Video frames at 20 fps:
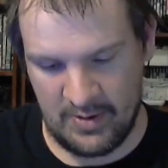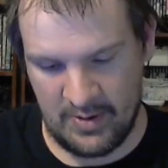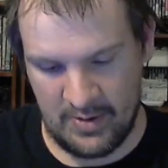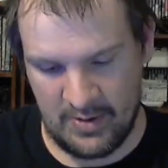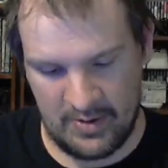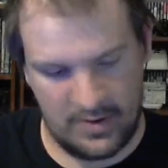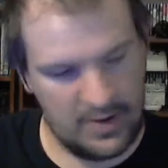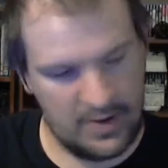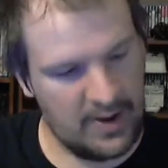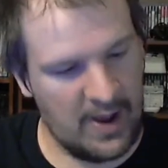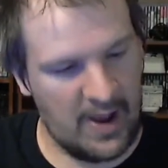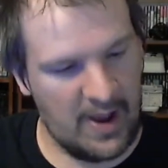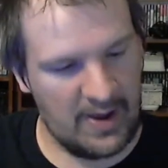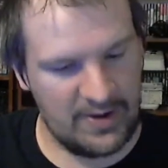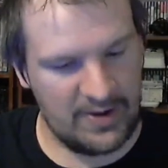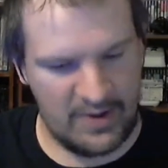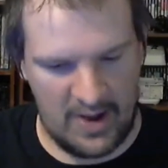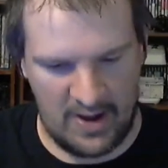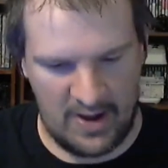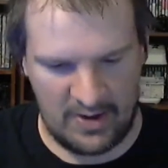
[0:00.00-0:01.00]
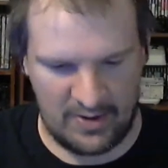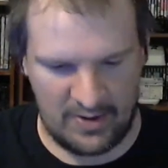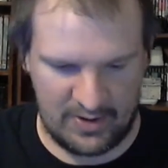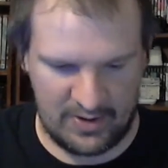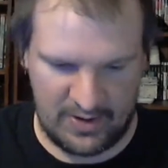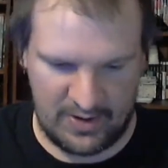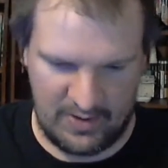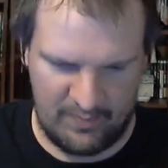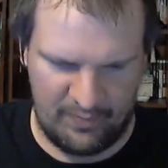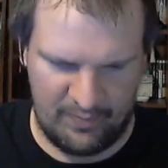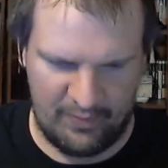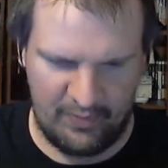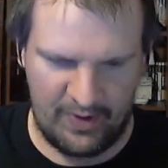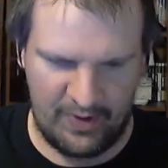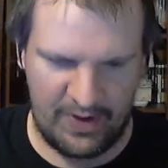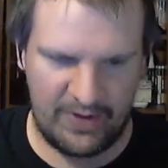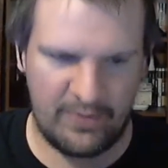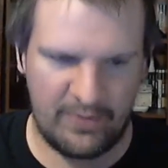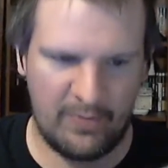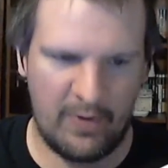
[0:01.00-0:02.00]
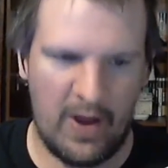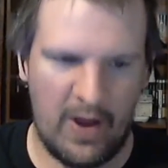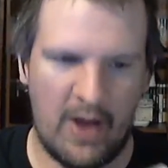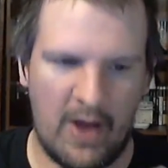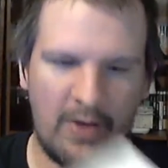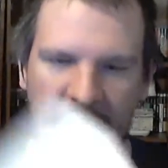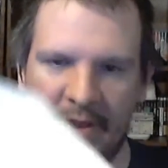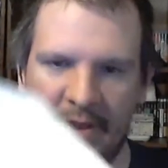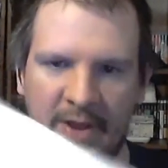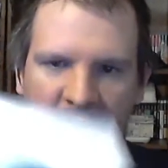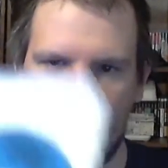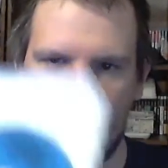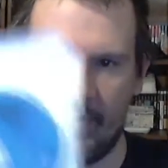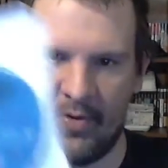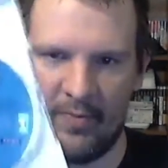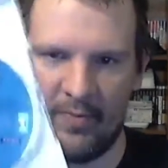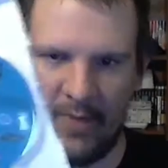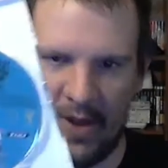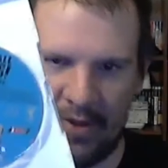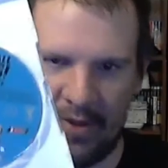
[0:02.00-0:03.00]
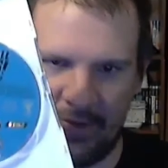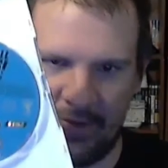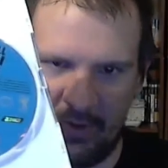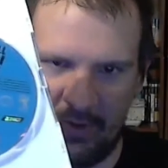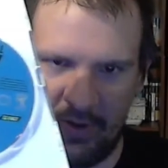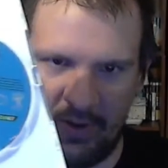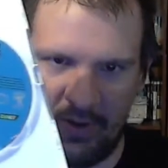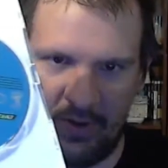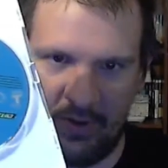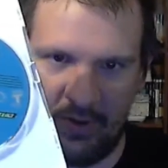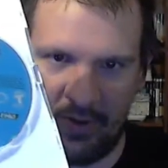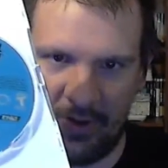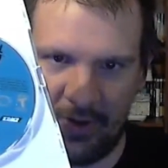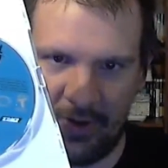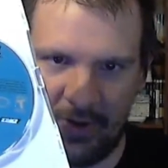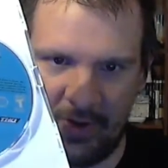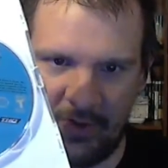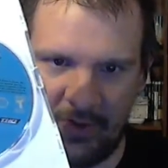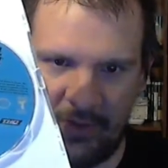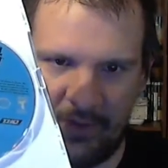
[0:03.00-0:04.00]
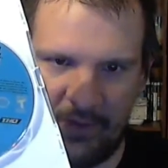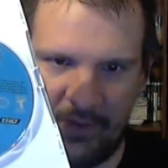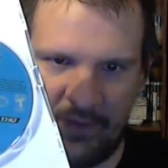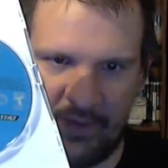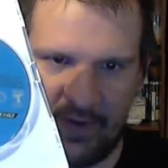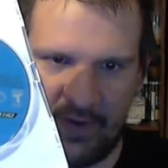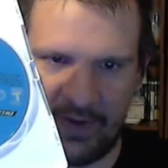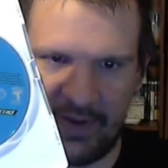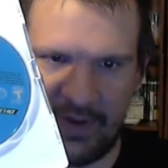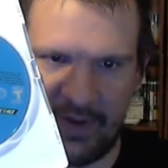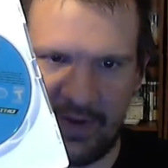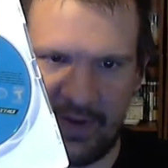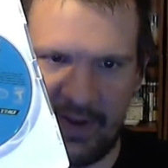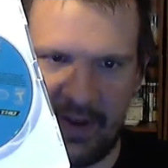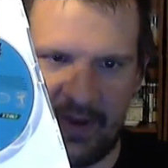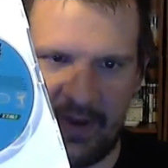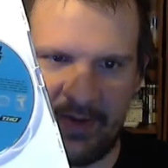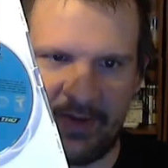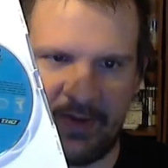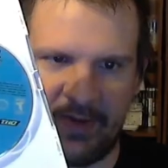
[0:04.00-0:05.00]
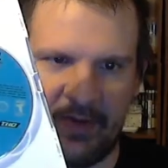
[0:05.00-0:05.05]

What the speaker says: yeah, it's not complete. Well, it didn't come in no manual. It literally adjusted the deaths.